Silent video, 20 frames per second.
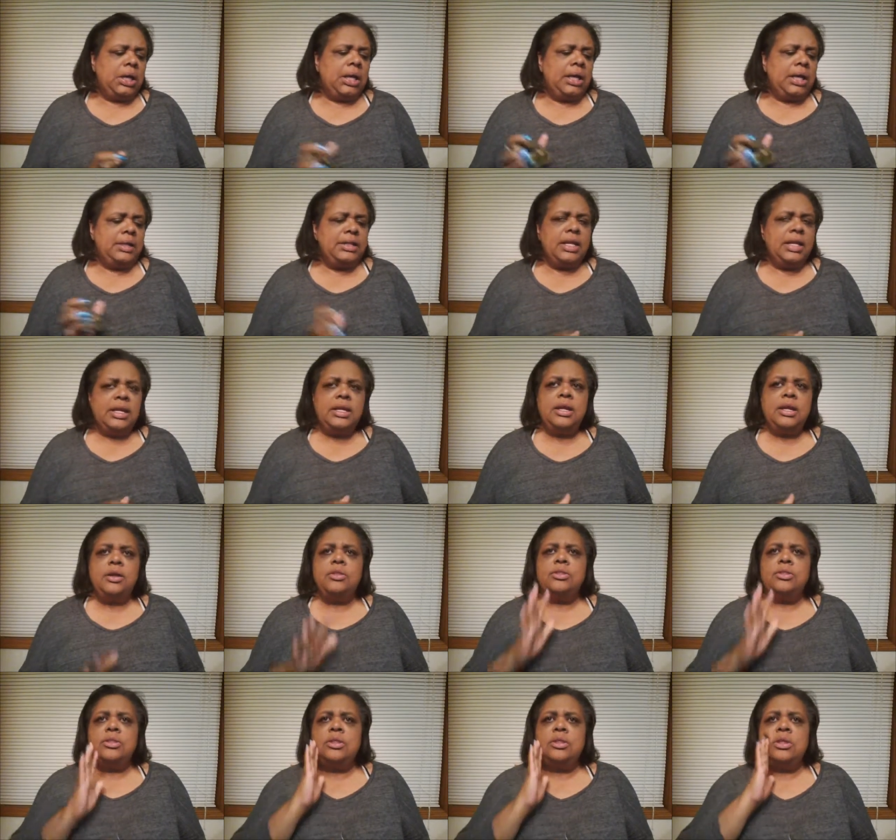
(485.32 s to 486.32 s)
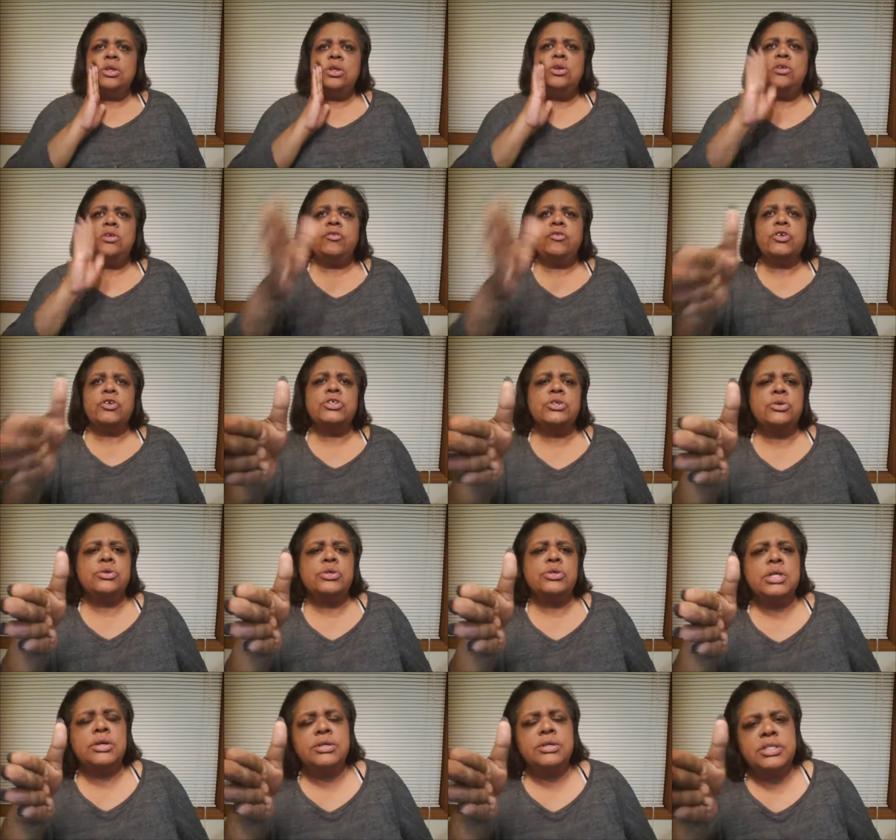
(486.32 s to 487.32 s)
and then universe
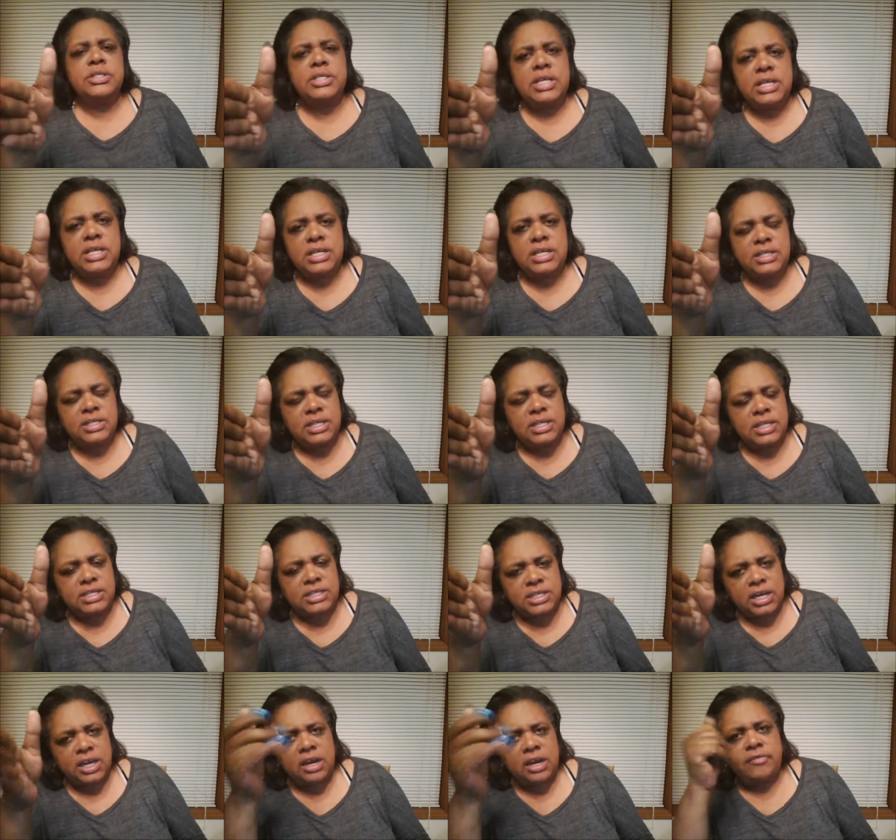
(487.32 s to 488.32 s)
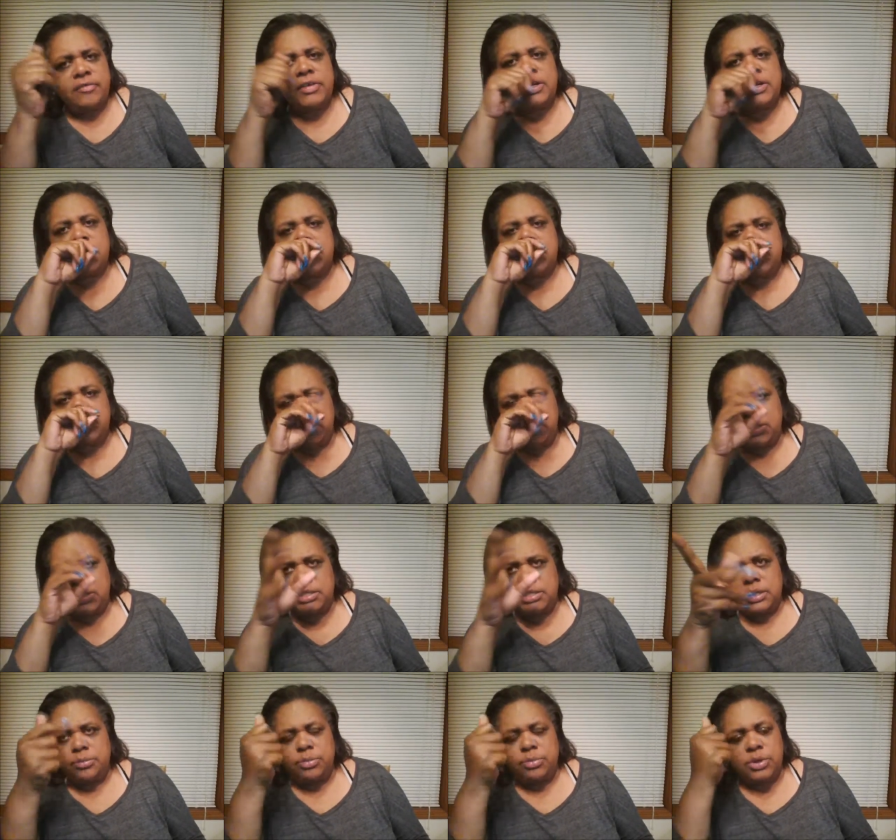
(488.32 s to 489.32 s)
goes out and, ta and takes care of it,
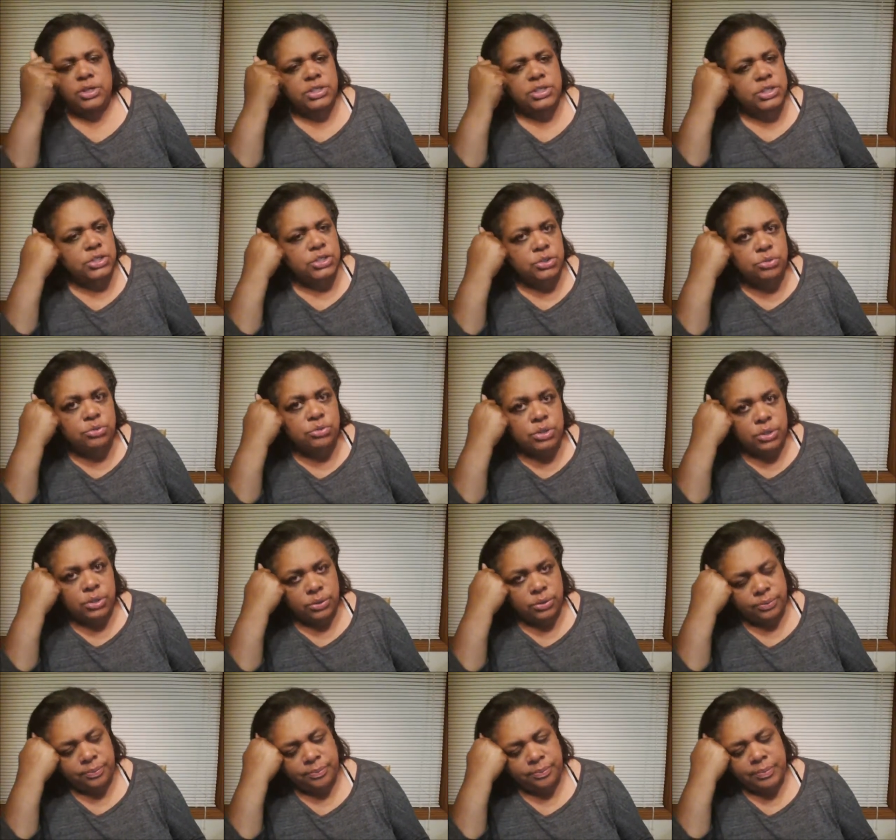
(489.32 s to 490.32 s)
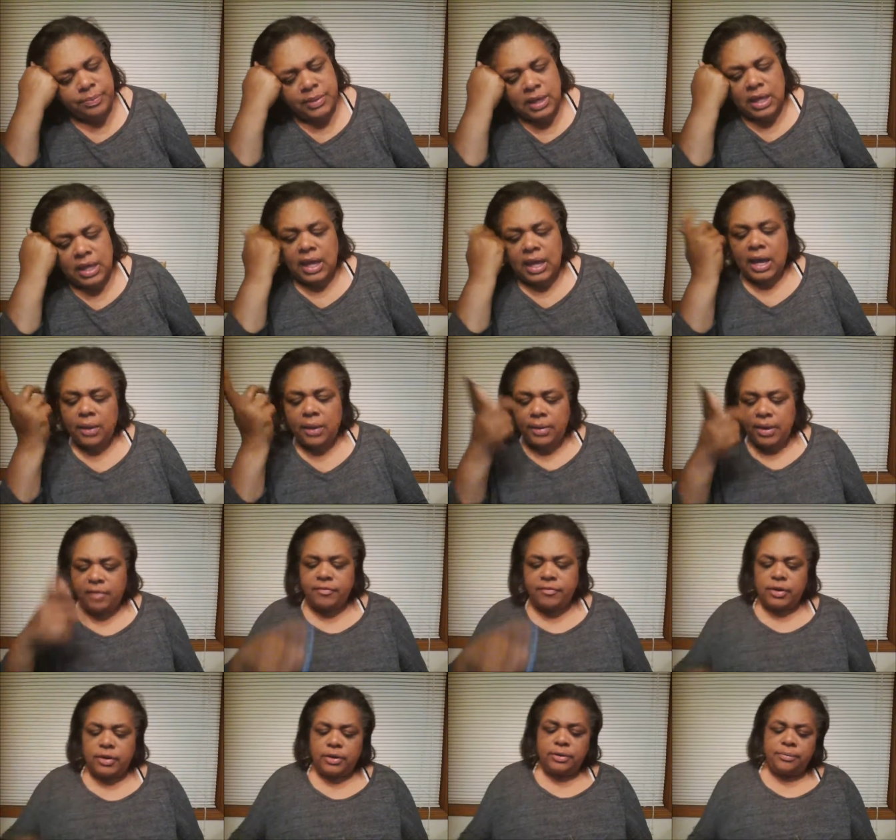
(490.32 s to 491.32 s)
creates it, brings it to you.
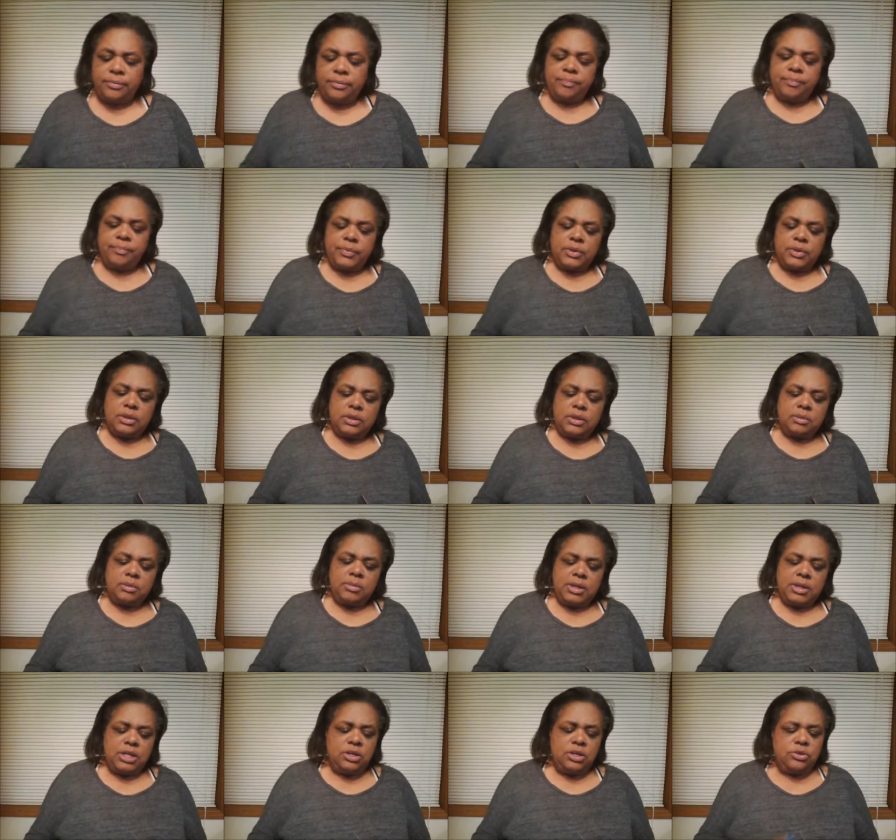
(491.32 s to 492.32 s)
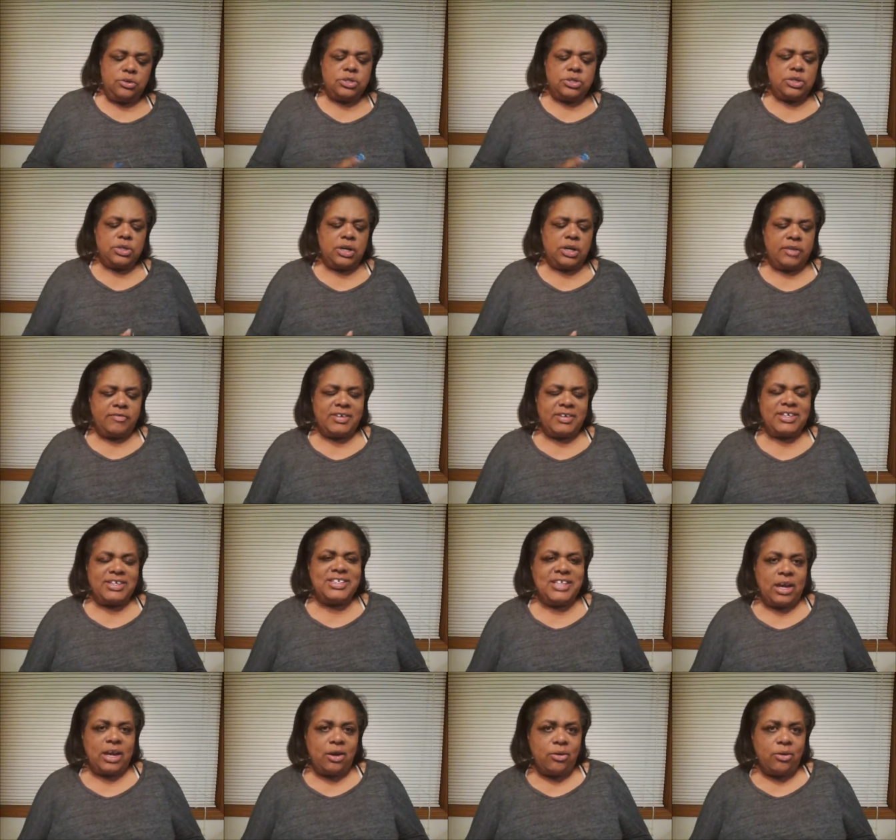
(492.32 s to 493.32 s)
However, the minute you start having
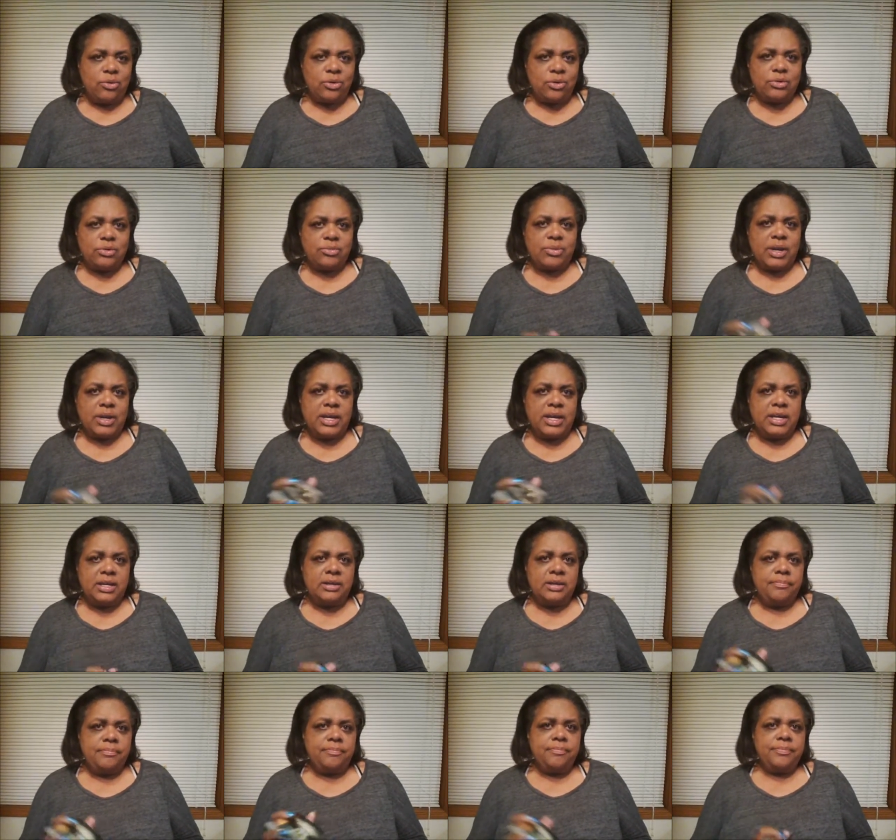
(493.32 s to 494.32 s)
doubt, right?